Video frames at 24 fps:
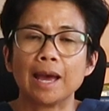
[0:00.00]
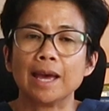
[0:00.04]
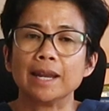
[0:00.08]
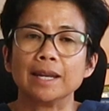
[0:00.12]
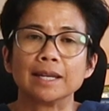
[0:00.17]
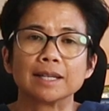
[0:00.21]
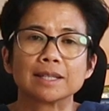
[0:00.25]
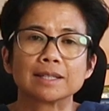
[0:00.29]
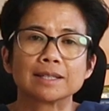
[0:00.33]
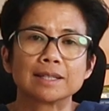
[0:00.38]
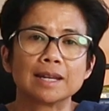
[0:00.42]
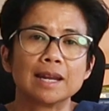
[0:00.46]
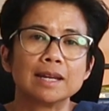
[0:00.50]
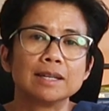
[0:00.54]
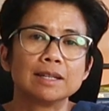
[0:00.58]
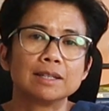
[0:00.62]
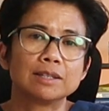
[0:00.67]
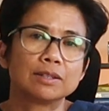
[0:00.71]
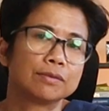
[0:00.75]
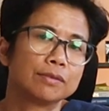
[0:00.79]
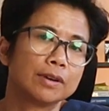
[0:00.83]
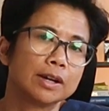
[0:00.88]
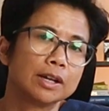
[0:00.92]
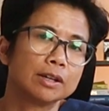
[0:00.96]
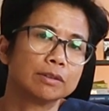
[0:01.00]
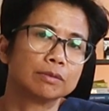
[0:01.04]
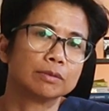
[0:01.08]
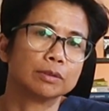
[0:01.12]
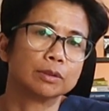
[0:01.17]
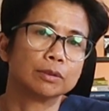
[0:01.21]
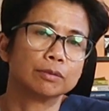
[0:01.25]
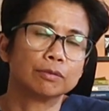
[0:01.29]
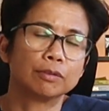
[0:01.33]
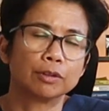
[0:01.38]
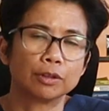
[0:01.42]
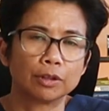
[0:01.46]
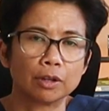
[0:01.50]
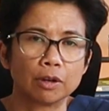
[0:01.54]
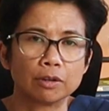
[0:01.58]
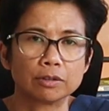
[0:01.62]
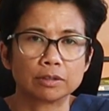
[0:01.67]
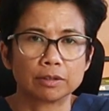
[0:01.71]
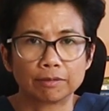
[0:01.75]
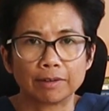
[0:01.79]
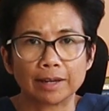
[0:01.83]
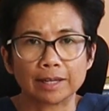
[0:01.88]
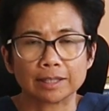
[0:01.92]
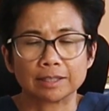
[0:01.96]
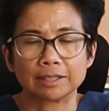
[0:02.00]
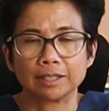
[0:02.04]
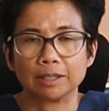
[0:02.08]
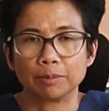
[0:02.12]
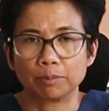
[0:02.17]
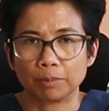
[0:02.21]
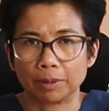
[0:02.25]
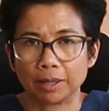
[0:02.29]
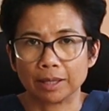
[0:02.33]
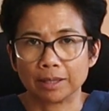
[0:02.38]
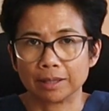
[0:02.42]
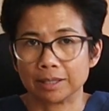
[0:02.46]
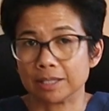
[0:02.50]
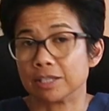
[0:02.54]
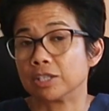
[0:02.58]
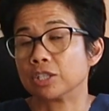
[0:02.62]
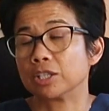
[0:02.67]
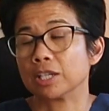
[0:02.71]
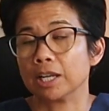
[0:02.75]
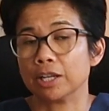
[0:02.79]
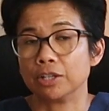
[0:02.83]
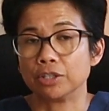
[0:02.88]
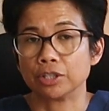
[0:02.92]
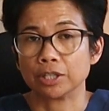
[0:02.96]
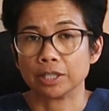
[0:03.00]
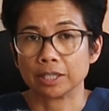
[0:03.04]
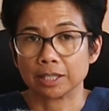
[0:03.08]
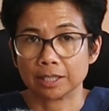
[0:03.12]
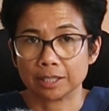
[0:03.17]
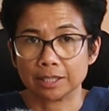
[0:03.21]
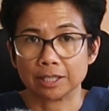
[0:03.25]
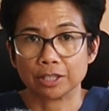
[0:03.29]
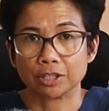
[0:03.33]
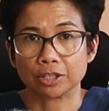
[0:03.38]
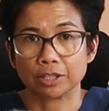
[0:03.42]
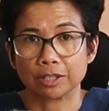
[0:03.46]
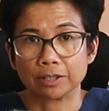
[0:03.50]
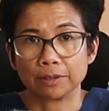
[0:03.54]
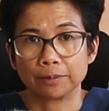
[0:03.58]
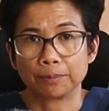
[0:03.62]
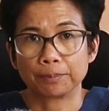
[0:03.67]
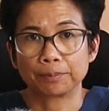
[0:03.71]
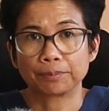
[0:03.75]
and extended survival for those affected by this challenging condition.